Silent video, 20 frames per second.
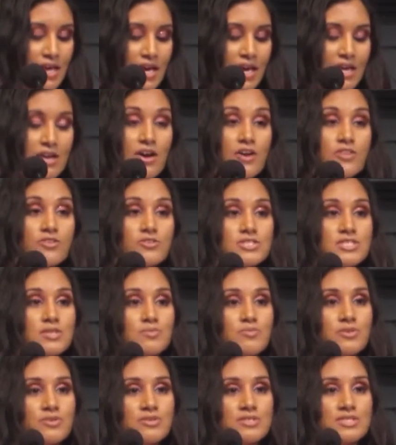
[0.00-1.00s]
and other
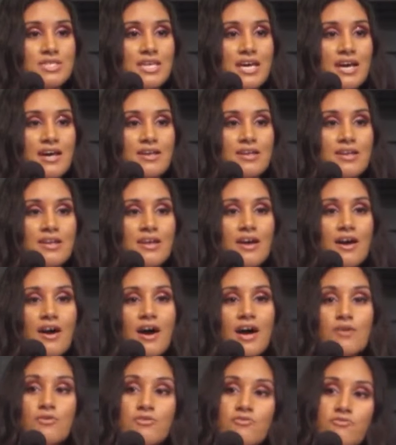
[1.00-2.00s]
symbols that
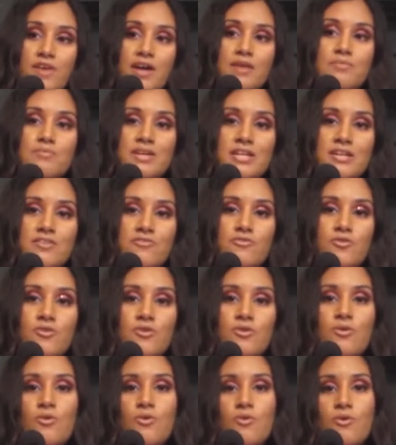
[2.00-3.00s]
I would find meaningful